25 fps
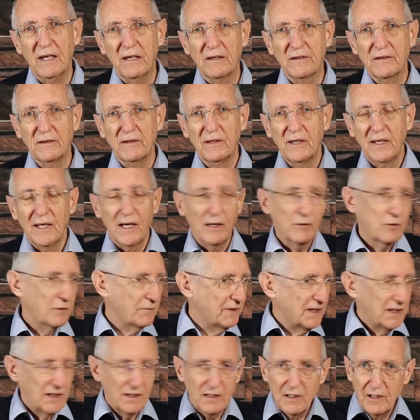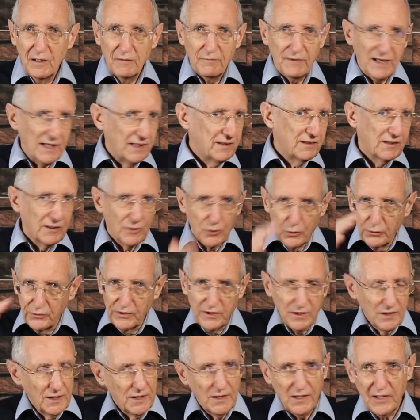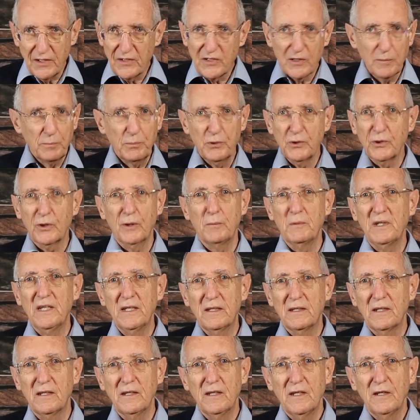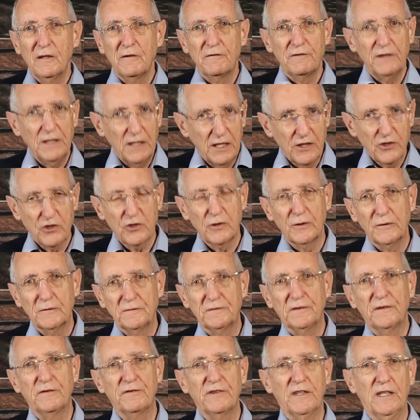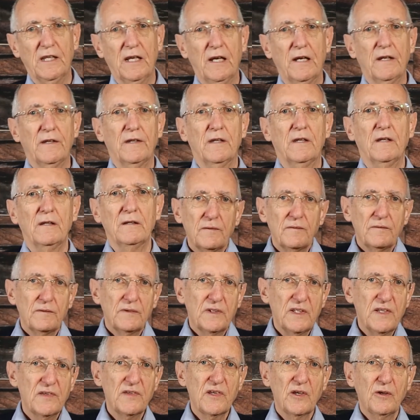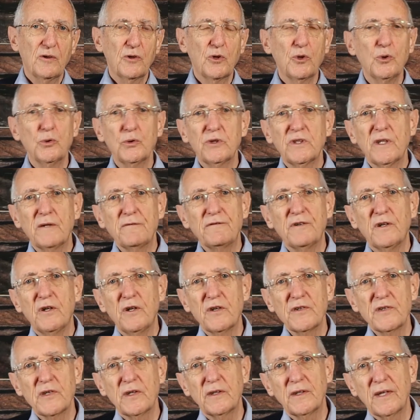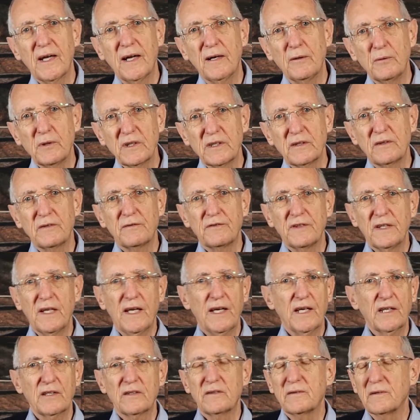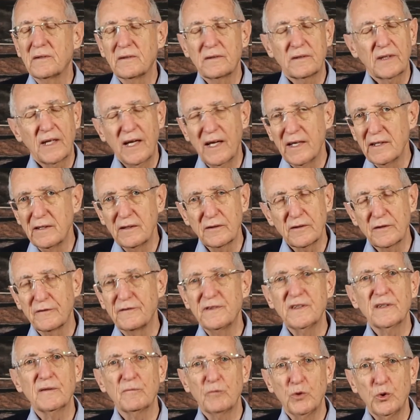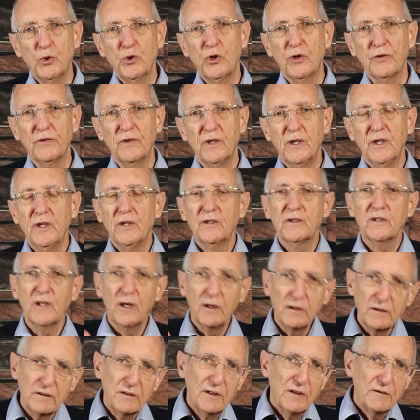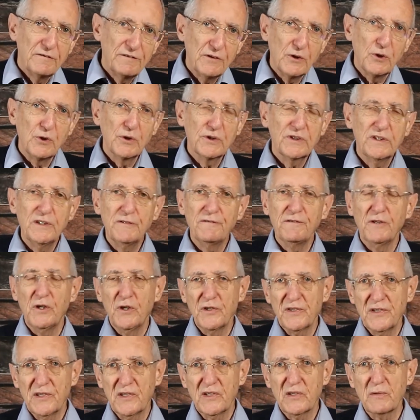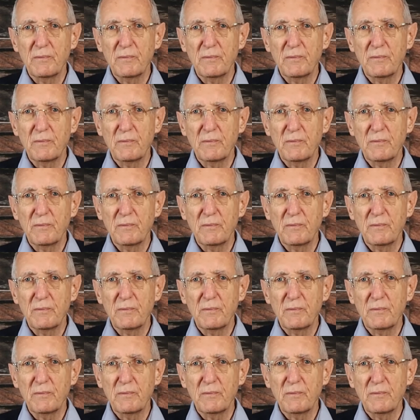below. These two, when available, allow the body to produce energy, even if further down the pyramid more substances might be missing.